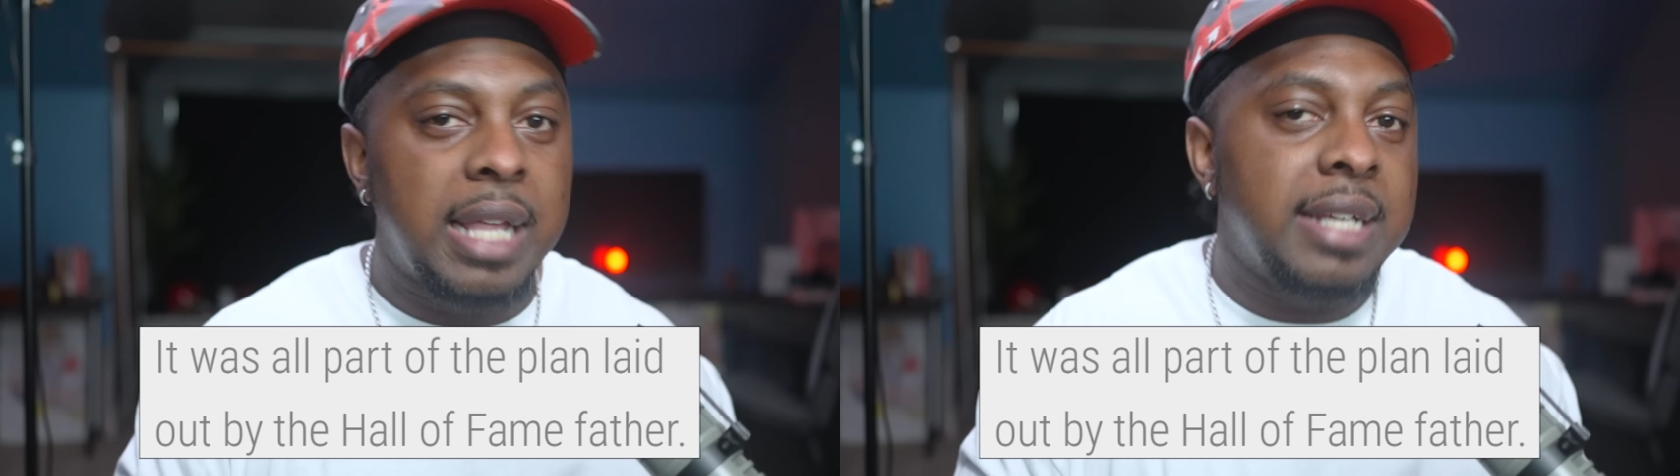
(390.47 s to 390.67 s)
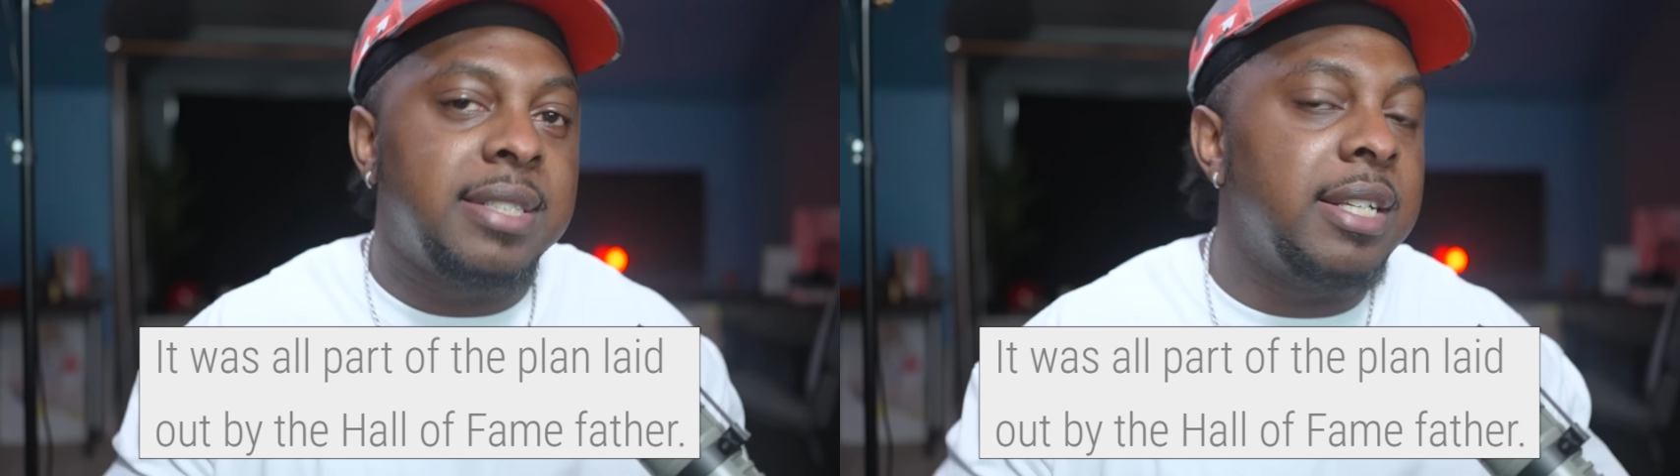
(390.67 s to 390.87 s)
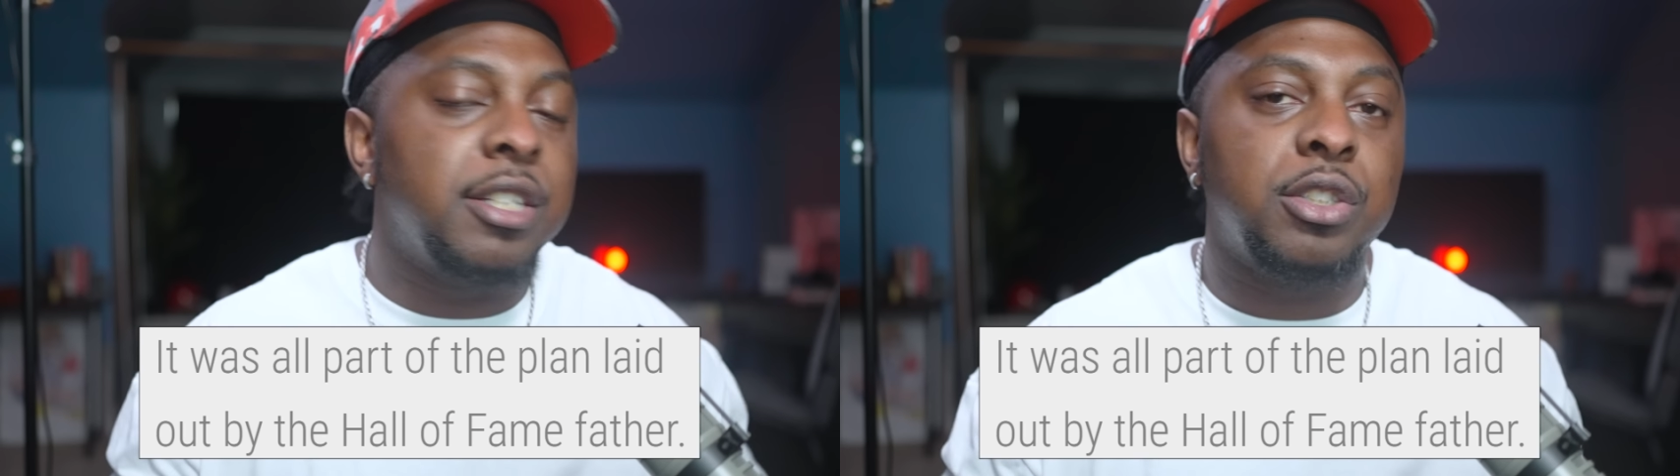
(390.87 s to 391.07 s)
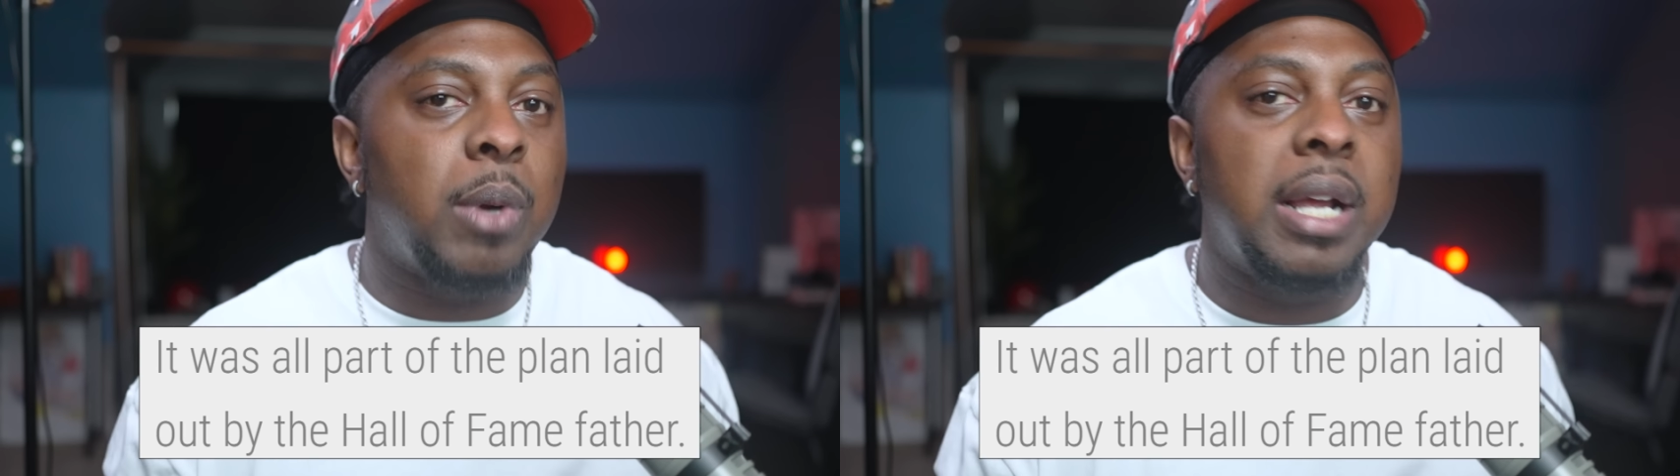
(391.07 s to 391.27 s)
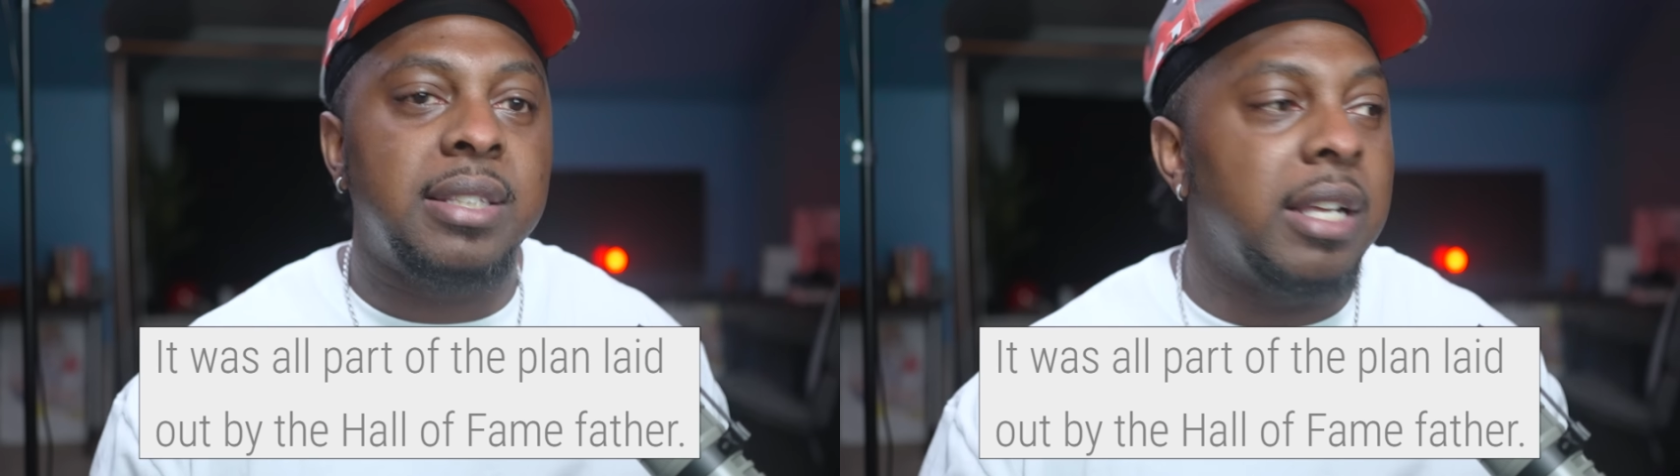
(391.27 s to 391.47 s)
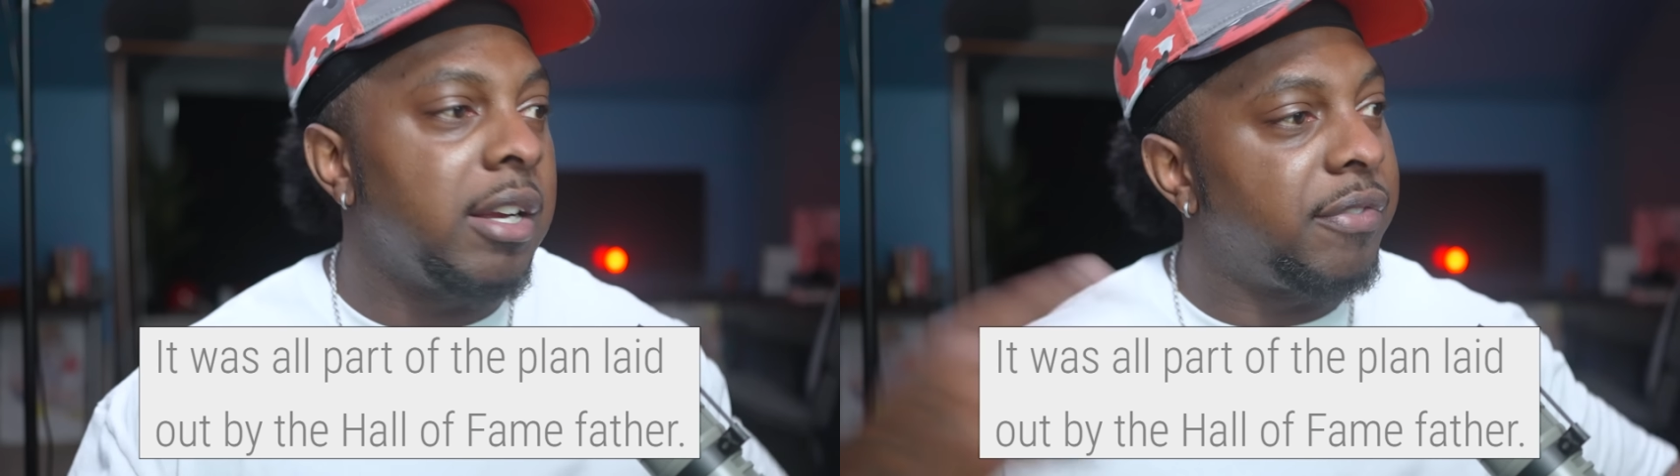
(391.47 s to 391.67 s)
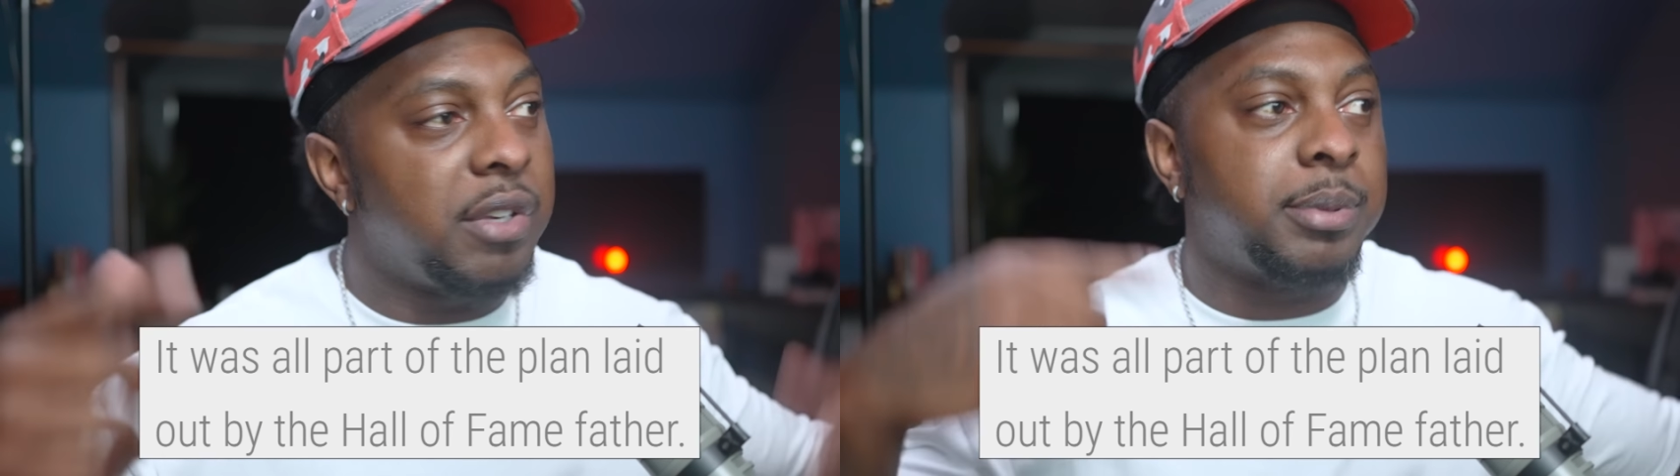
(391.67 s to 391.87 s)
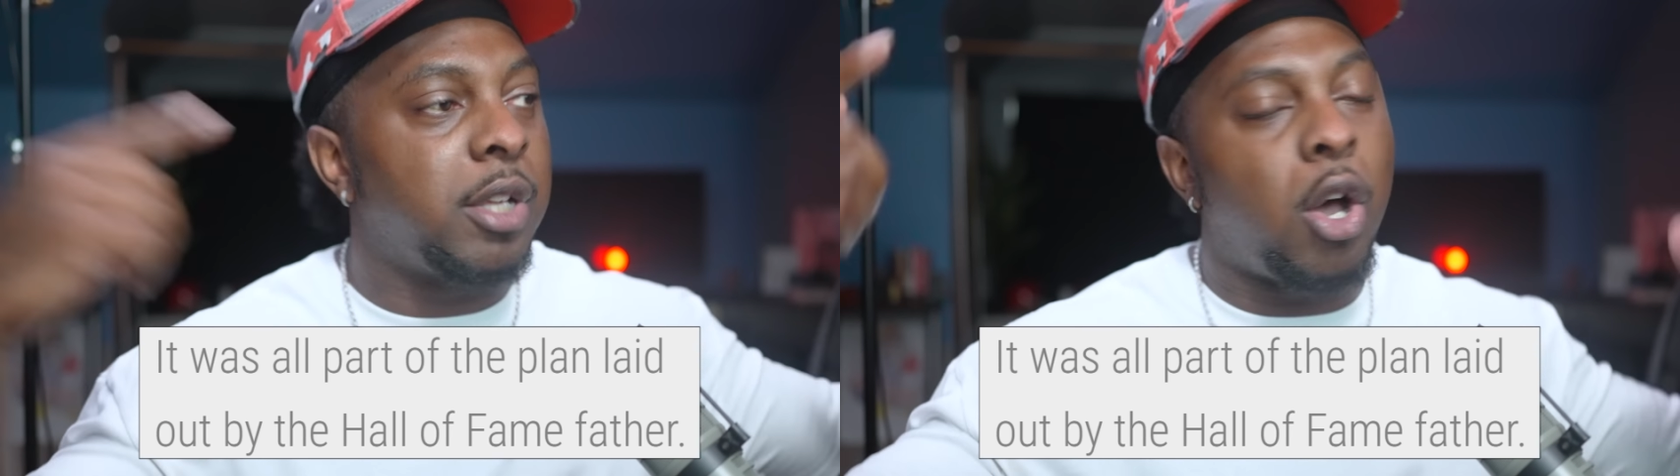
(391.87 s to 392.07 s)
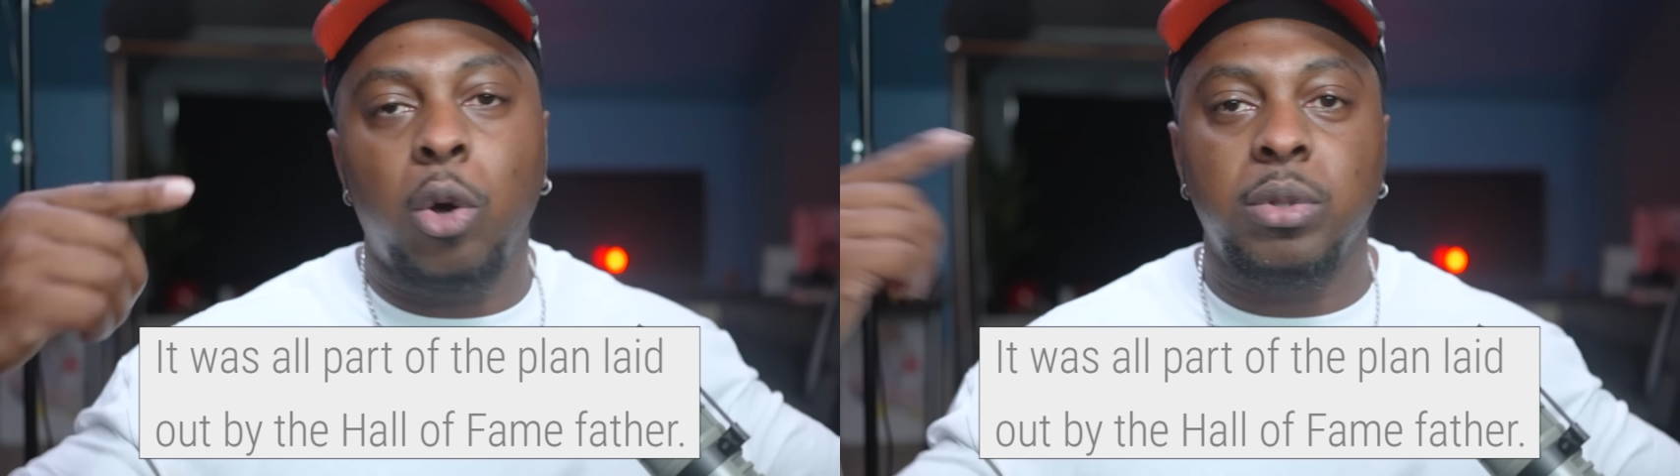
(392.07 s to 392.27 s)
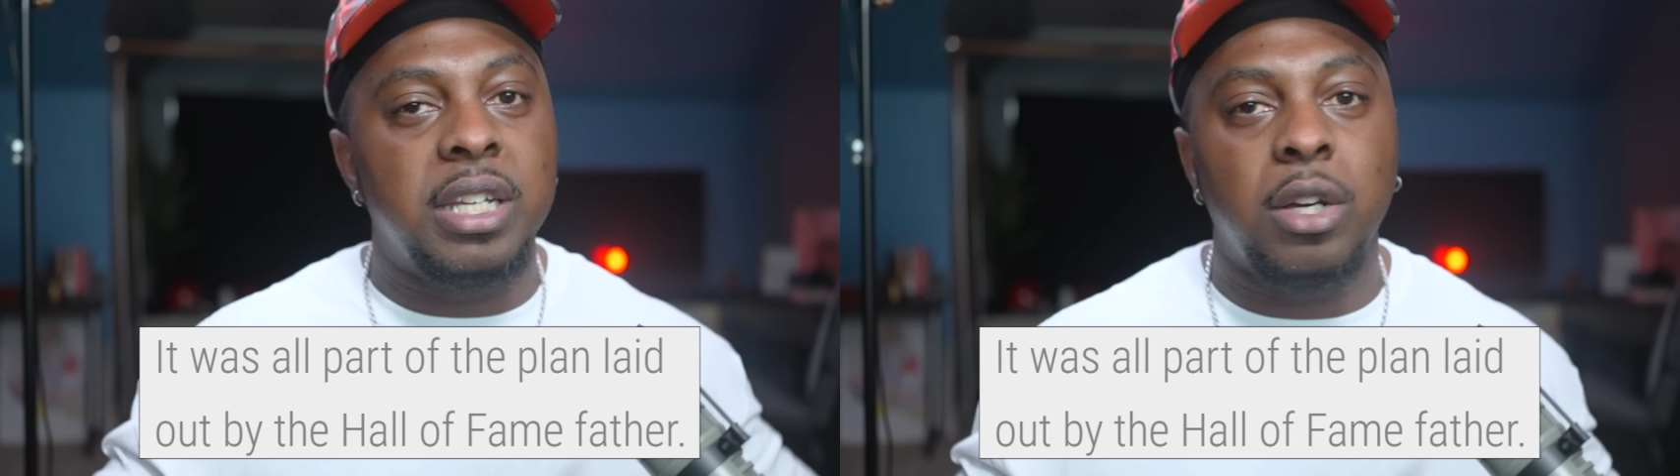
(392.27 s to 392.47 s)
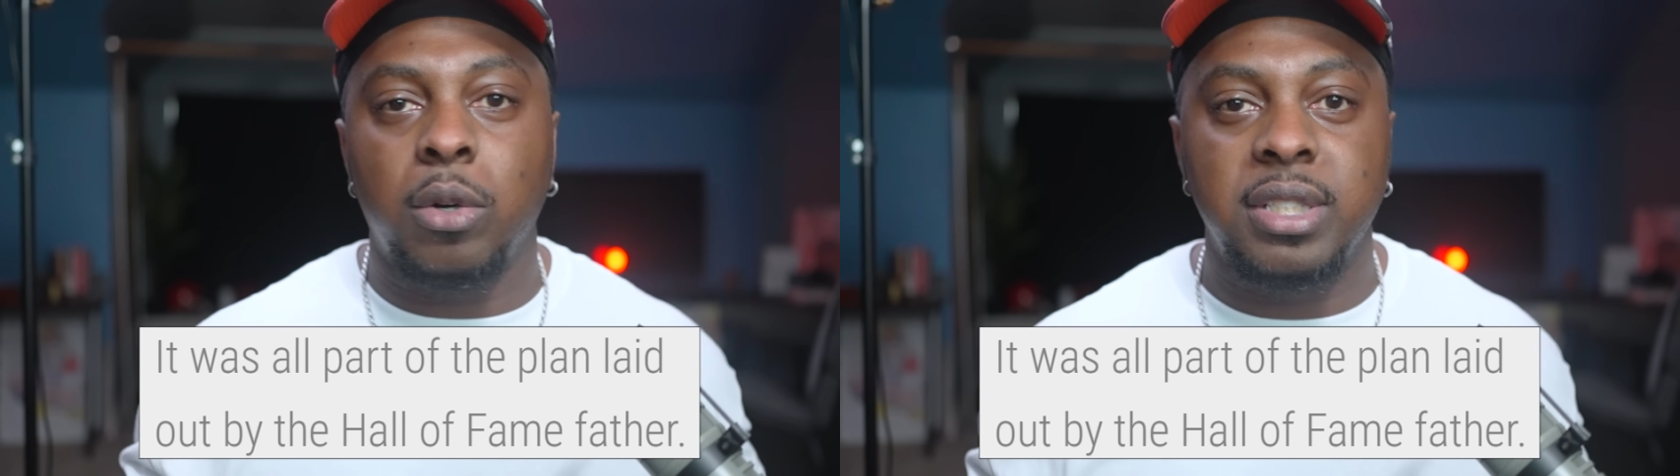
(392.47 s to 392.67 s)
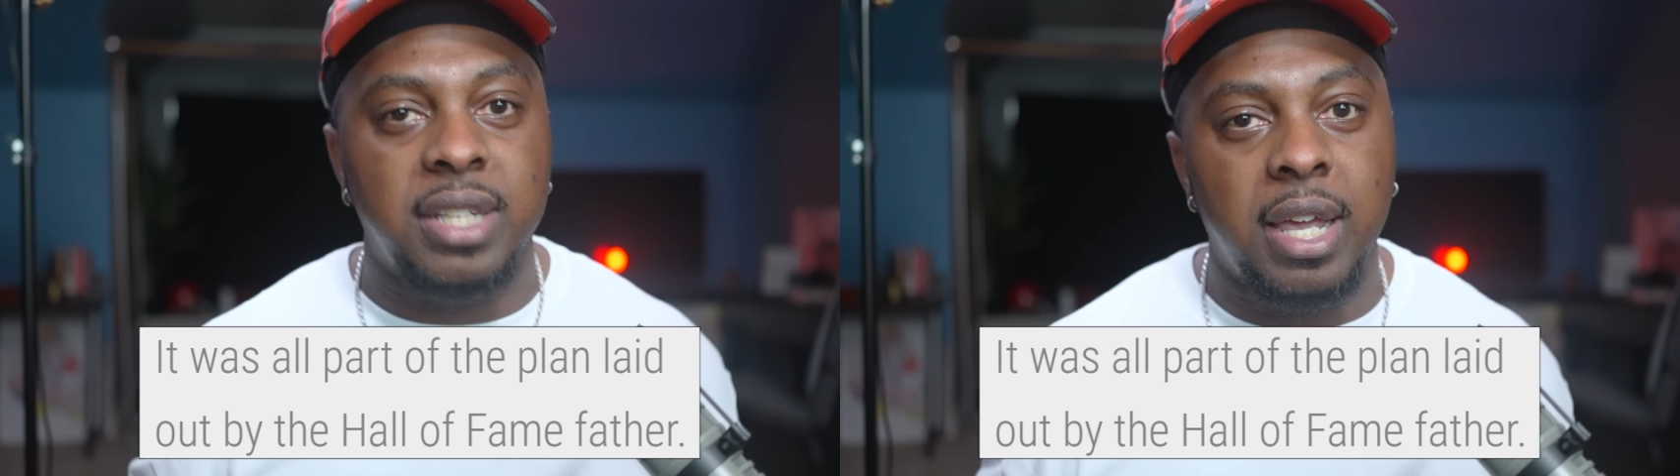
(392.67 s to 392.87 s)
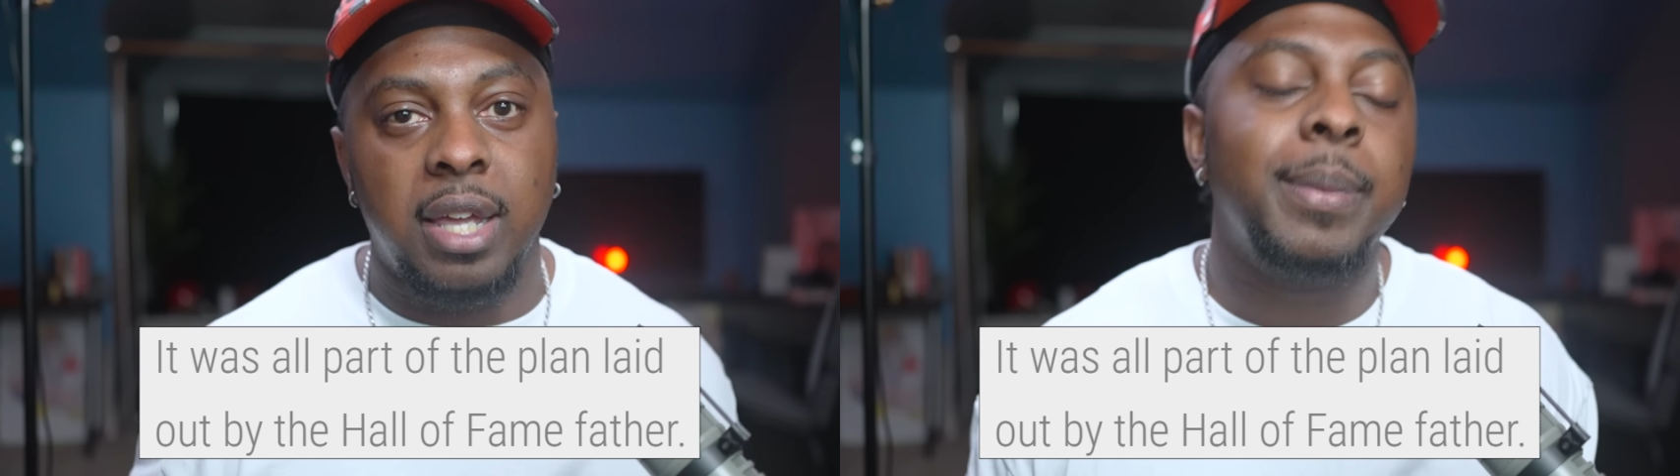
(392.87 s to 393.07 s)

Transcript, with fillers: That sentence right there flips the whole thing on his head.